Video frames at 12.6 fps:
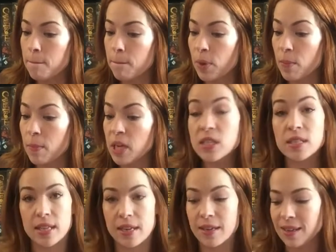
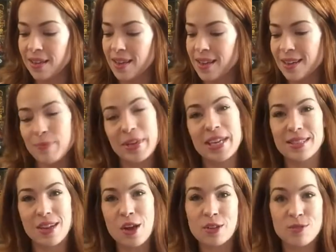Bermondsey because
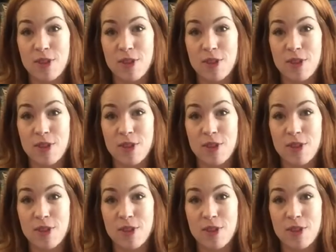it costs